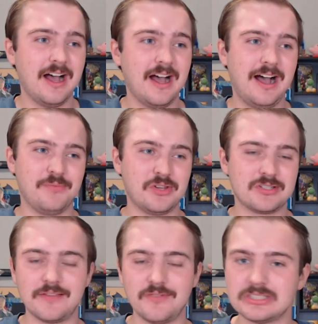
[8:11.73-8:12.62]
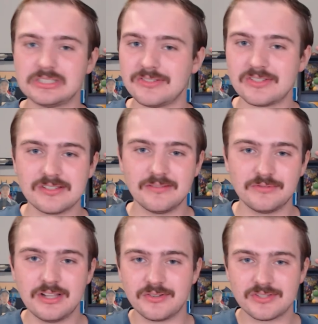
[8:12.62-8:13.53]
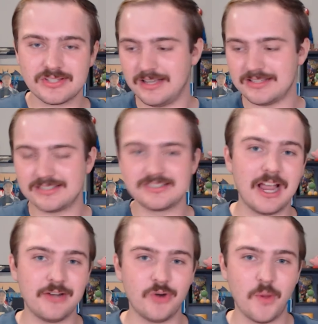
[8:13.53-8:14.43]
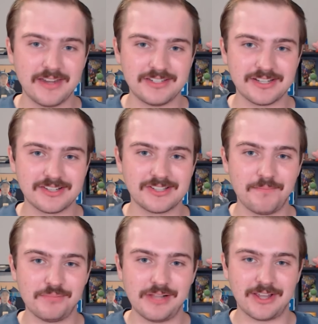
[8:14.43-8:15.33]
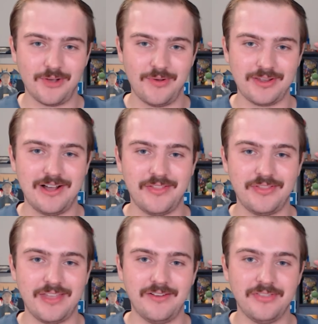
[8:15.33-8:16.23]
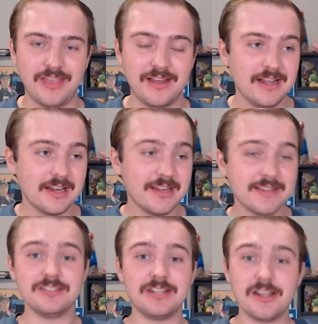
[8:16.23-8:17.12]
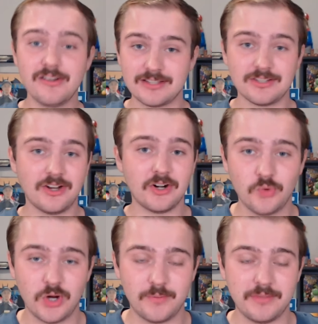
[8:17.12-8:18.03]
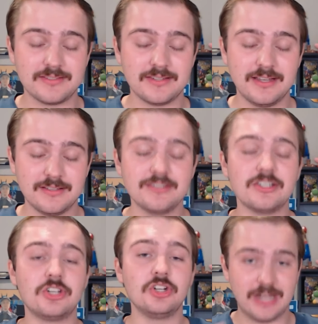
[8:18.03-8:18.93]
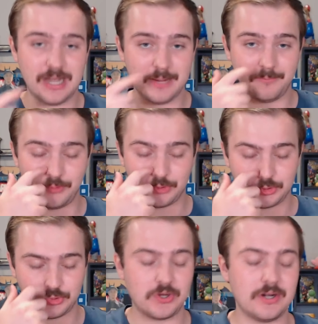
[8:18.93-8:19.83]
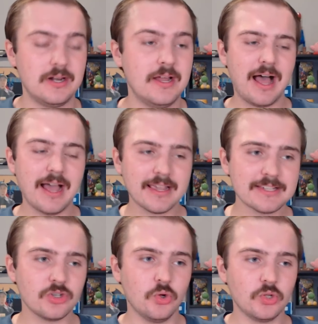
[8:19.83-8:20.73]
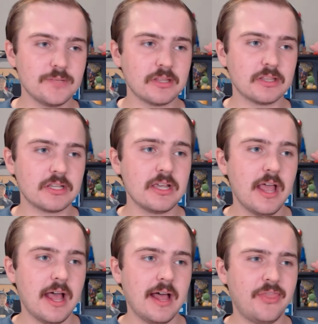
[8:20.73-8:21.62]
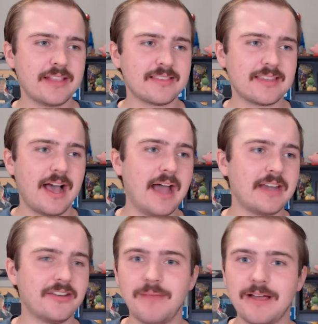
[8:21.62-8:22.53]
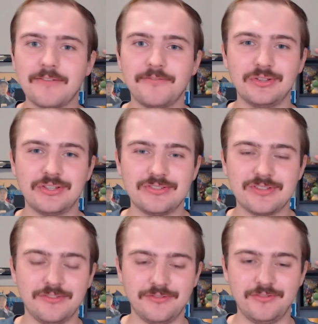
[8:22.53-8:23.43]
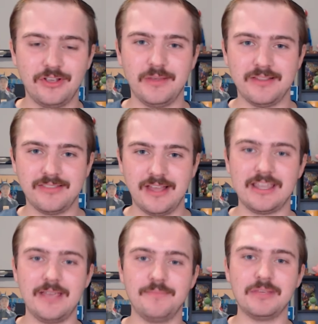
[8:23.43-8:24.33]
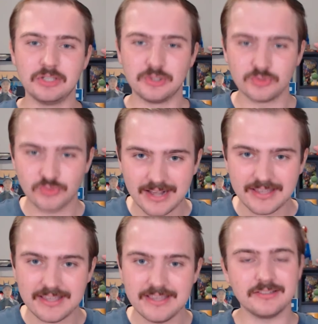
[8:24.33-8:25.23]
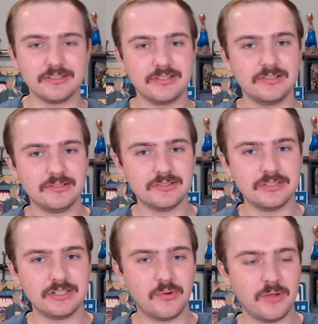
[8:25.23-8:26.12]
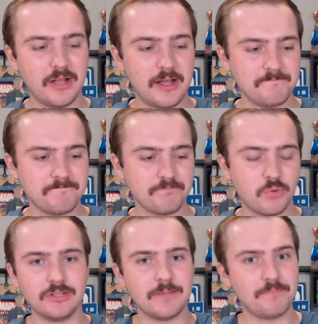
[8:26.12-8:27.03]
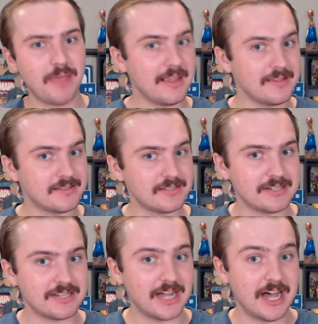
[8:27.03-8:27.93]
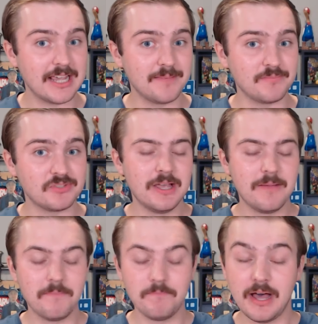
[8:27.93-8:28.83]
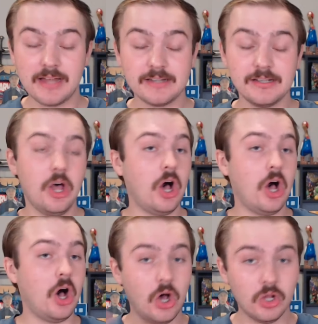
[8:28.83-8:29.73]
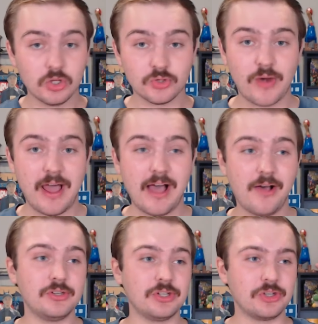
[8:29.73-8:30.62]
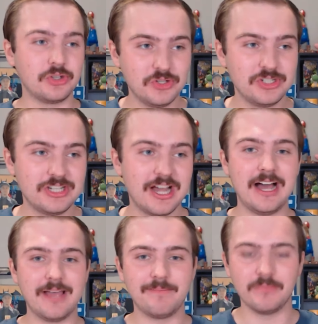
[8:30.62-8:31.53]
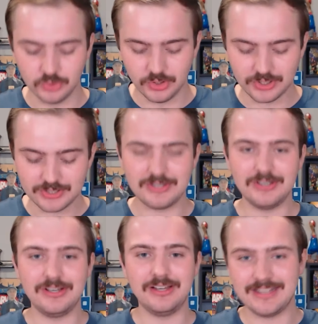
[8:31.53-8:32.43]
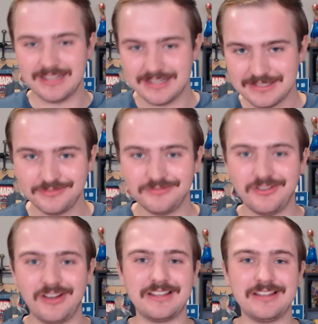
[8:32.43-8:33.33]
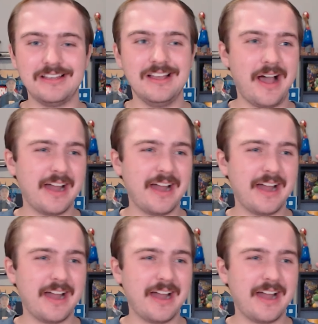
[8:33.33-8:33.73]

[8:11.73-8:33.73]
um, there's even a little you know a side romantic subplot going on there that is endearing it's heartwarming it's it, it's a good time for sure i guess ultimately that's kind of my feelings on the film is that it can be a little rocky a little you know um, poorly paced at times but all around good time, looks good, is funny.